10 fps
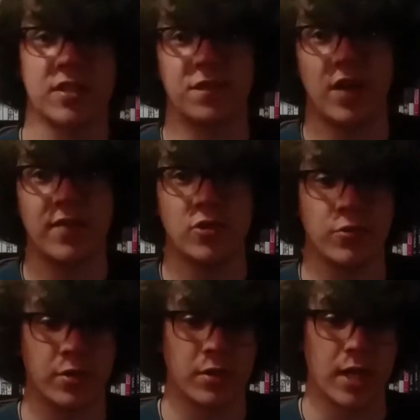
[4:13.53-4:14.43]
5, know
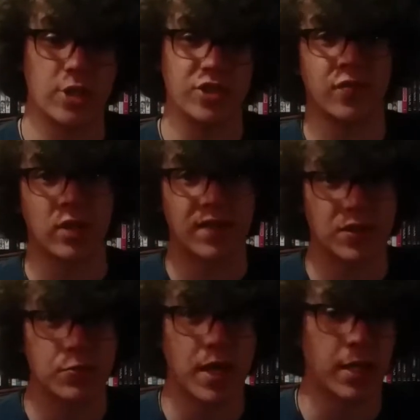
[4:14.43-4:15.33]
the kanji for left
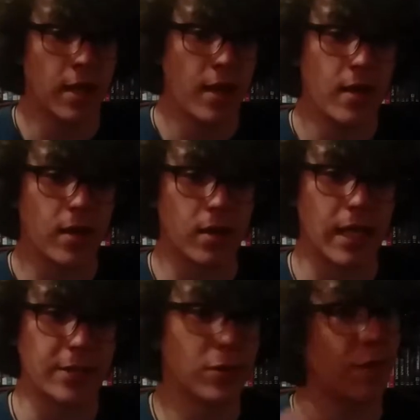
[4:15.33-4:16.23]
and right. I
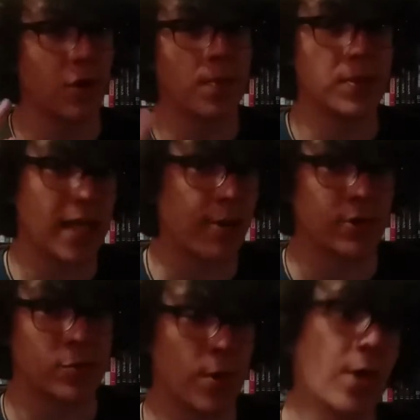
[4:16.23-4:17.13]
know it for up and down
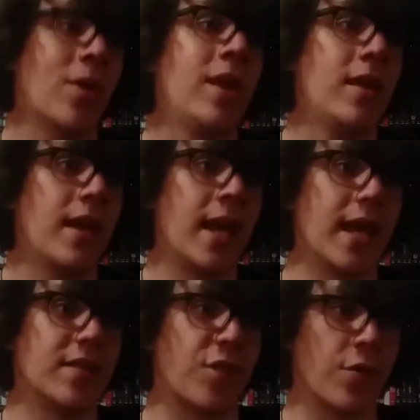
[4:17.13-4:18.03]
as well.
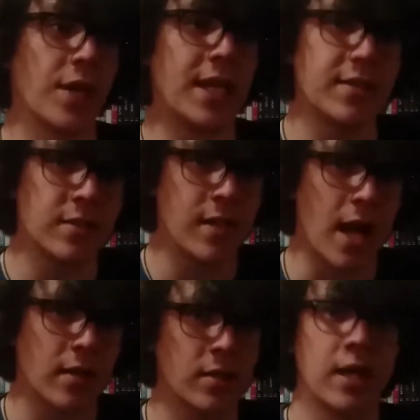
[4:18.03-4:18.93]
And for in,
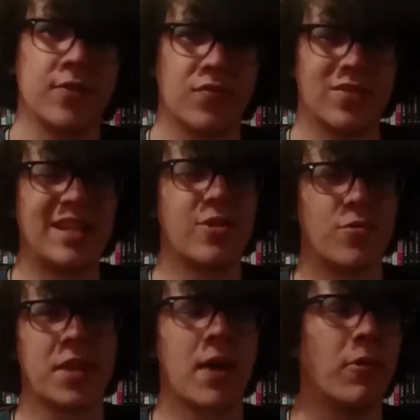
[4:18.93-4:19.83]
naka, I've
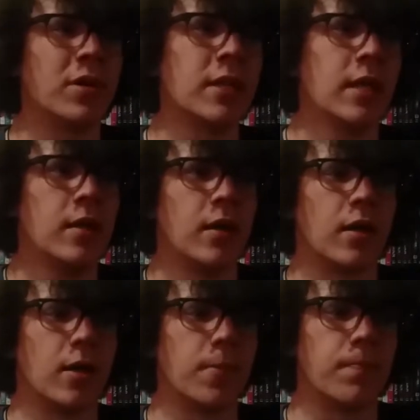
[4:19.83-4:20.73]
known that one.
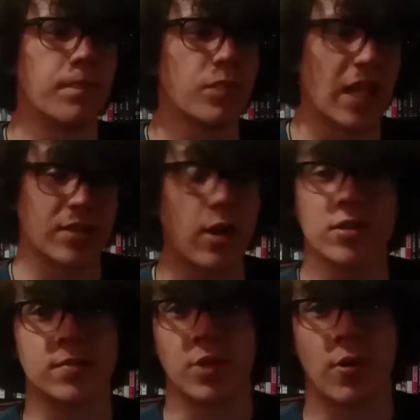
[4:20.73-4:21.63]
It's
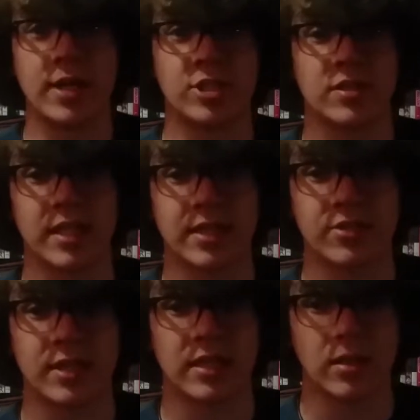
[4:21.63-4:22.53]
awesome, though. I just,
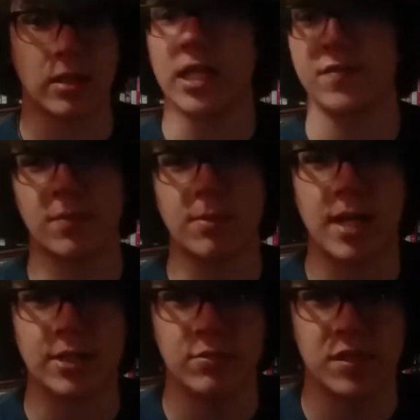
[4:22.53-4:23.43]
a lot of them I'm
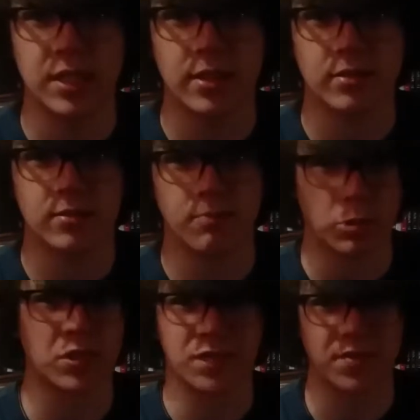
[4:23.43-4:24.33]
not using yet.
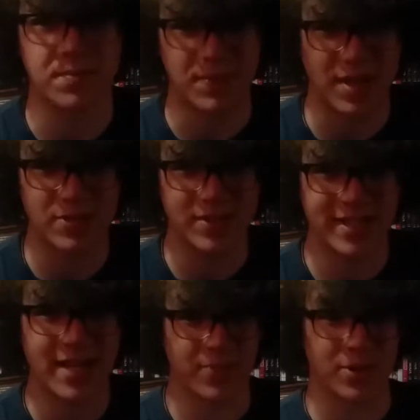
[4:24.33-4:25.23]
Most of them I'm not using
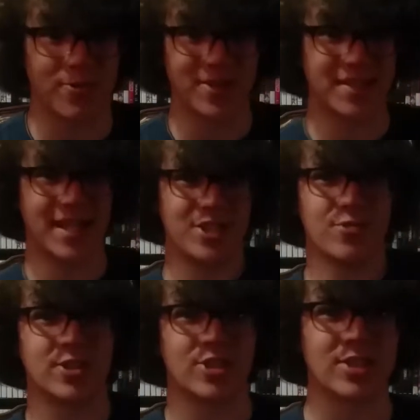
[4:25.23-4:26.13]
yet. But the ones I do,
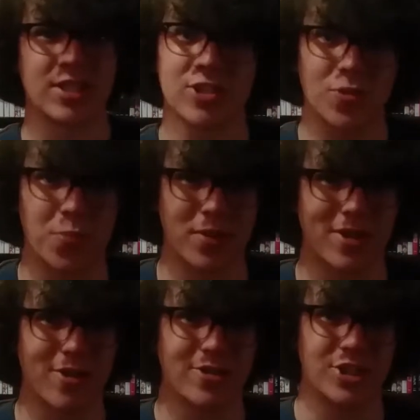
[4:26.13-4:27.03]
it's super
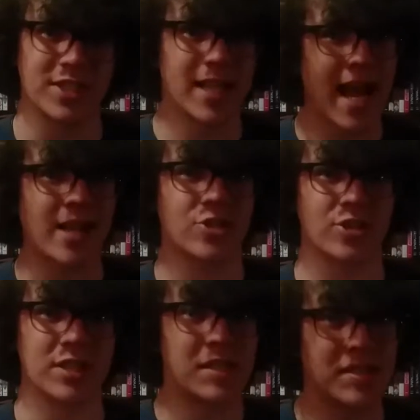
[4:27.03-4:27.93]
encouraging to
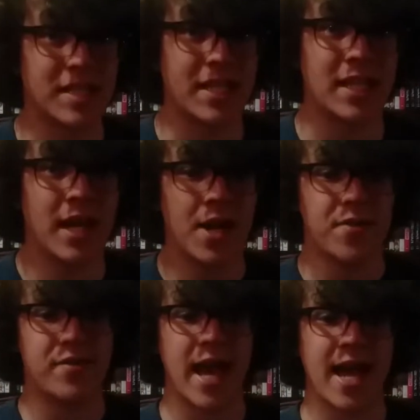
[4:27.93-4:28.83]
actually see
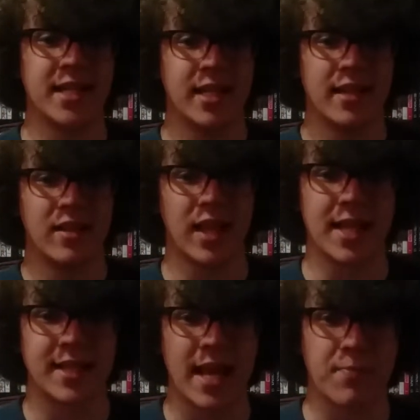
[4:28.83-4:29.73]
that,
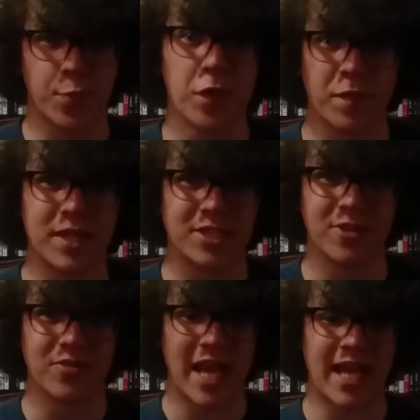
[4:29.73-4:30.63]
that improvement.
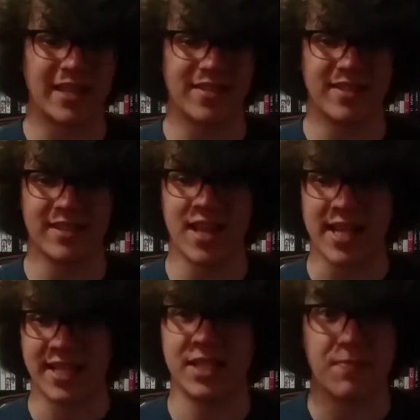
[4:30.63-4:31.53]
That
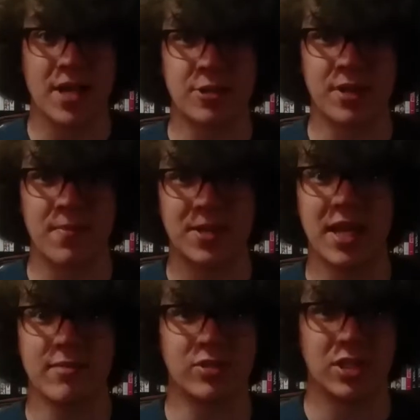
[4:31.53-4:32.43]
getting better, that being
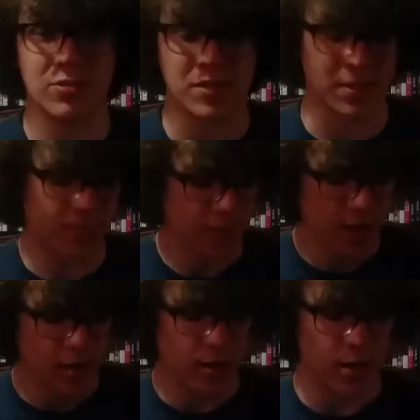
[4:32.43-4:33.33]
able to use it.
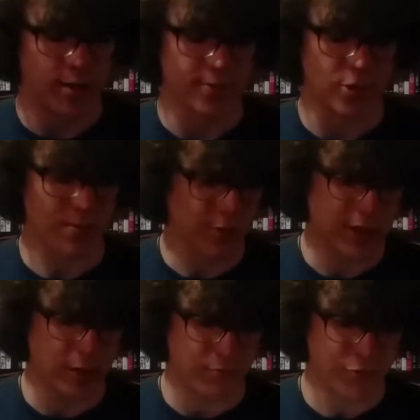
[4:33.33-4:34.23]
So
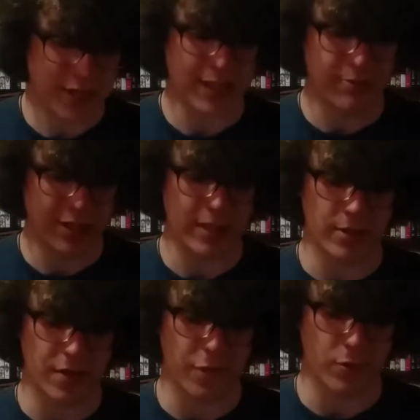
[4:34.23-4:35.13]
I'm really
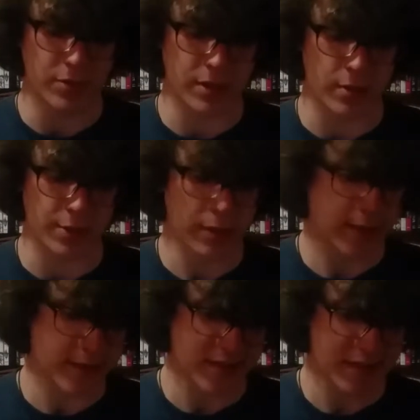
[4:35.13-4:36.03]
looking forward to learning
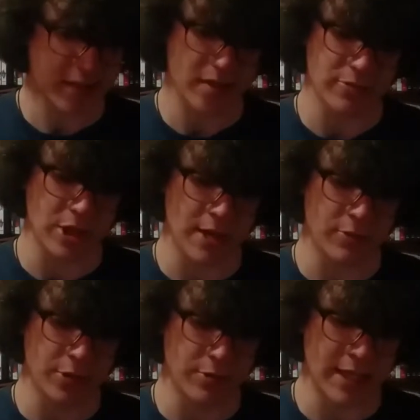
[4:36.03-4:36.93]
lesson 6, which I will
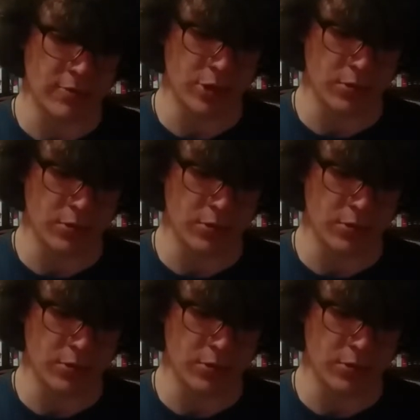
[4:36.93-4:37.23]
no doubt do